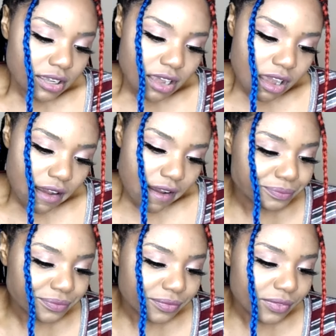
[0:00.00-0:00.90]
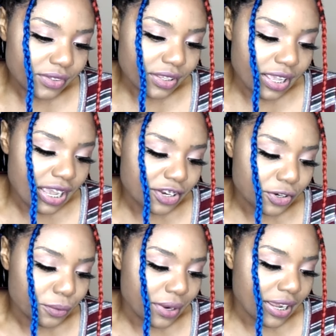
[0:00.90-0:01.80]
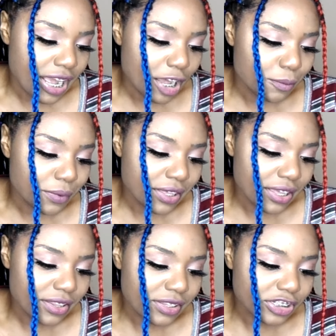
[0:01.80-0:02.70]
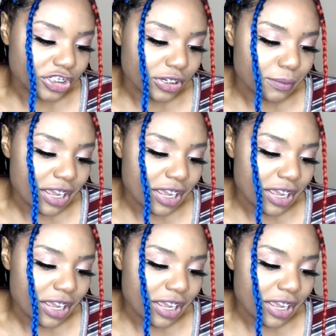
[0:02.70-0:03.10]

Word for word: um, and you're right I'll be in the gym